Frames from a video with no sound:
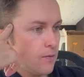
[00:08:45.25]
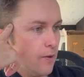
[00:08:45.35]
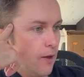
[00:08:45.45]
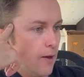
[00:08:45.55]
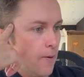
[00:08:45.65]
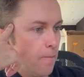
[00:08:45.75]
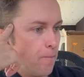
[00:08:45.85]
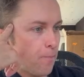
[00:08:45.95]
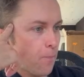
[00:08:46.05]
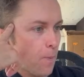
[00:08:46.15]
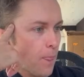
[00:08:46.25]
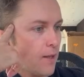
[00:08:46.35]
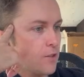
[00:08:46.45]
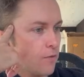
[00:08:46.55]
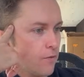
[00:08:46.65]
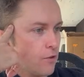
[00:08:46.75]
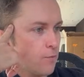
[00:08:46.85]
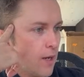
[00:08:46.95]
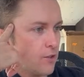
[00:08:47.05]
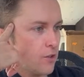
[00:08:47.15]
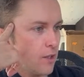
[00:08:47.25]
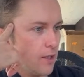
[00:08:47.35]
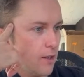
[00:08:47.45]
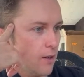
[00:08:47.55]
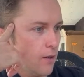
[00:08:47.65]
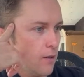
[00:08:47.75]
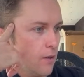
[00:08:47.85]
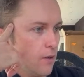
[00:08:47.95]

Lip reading: It's our first match of the year.